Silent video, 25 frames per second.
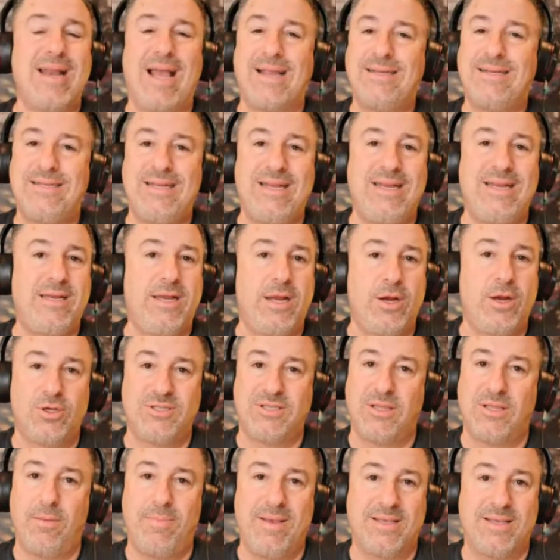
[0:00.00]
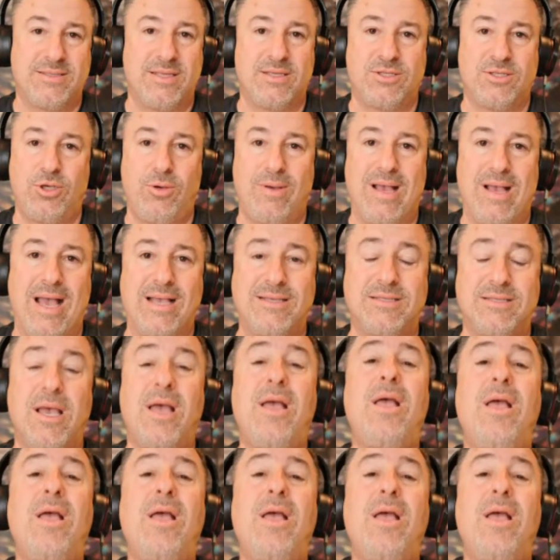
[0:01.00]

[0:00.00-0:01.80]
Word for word: 19 years in the business, you guys.